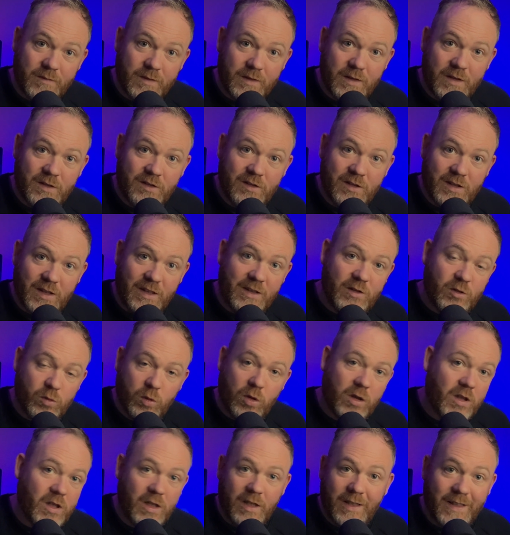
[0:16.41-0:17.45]
This is
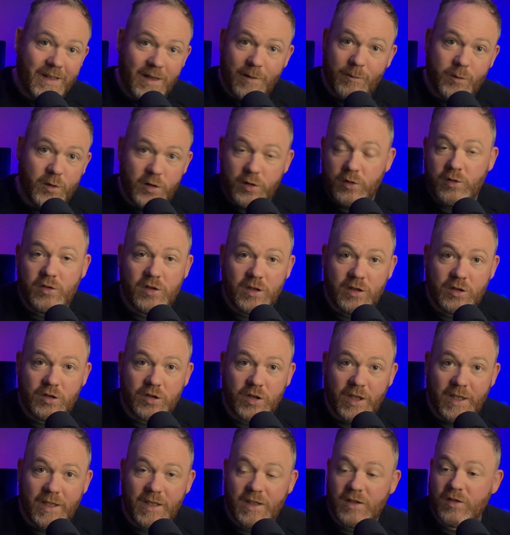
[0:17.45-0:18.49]
what I am using.
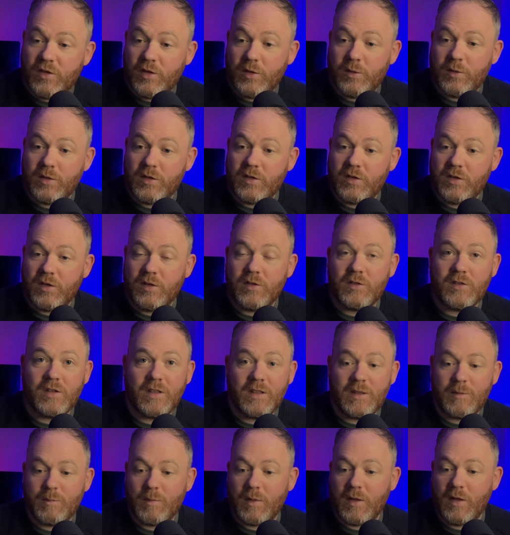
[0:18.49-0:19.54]
Trading 212 is a
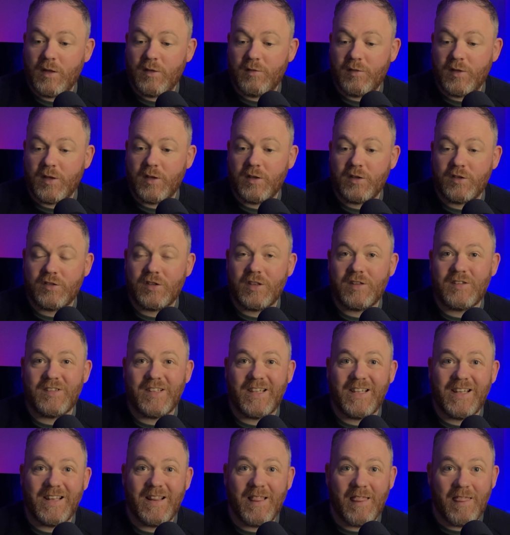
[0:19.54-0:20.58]
link below if you're
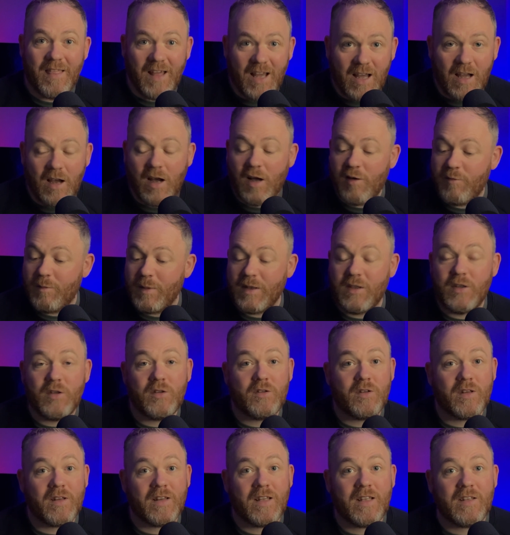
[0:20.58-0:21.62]
interested in that. I've been
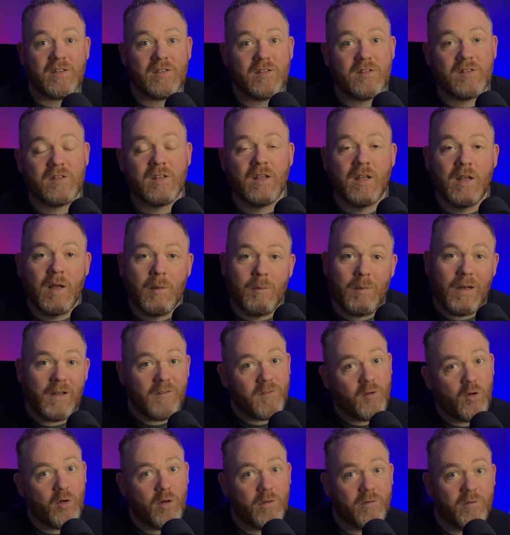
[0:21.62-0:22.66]
using this
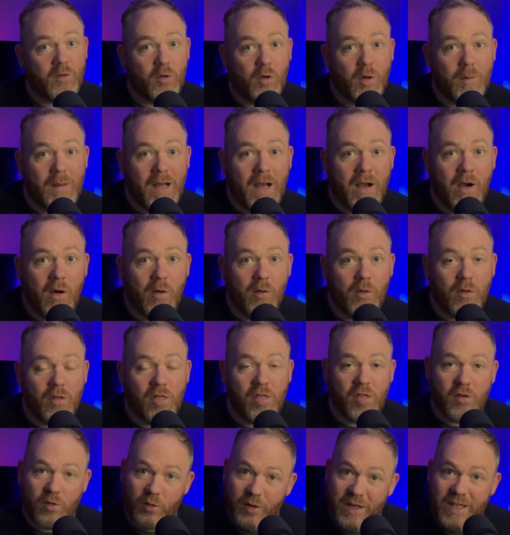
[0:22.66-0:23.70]
platform for about
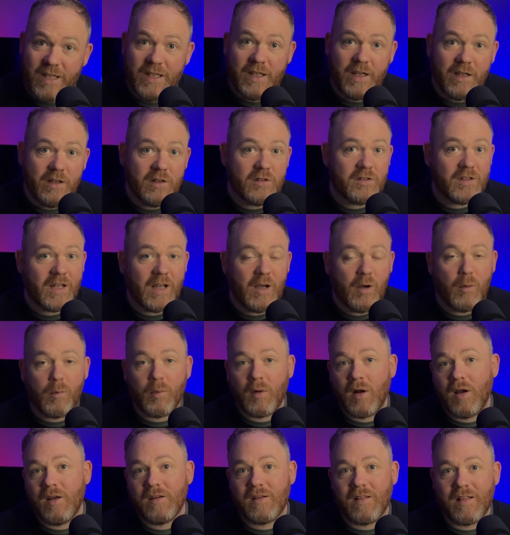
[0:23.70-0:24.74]
3 years now.
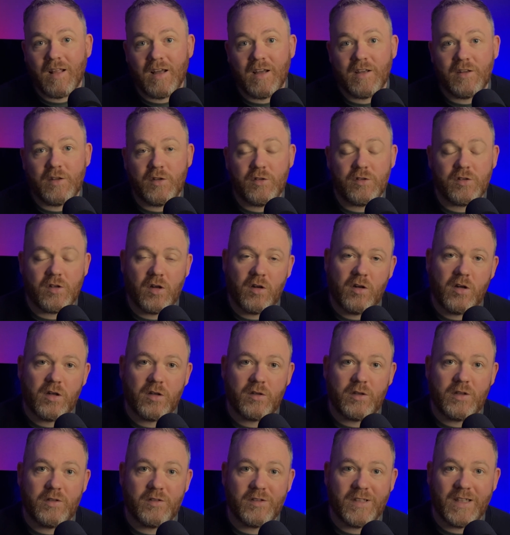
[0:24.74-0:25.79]
Prior to that, I used
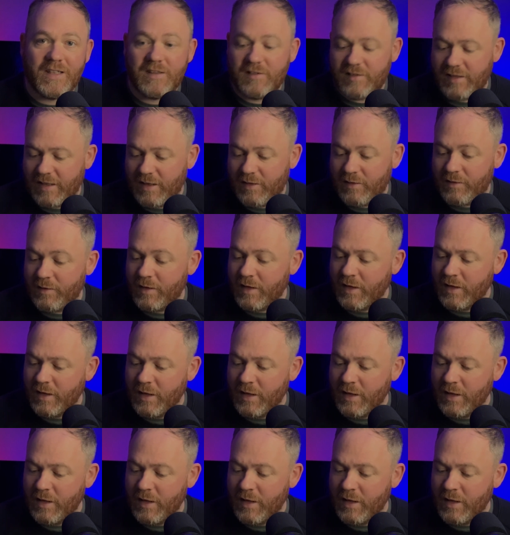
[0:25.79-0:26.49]
Hargreaves Lansdowne.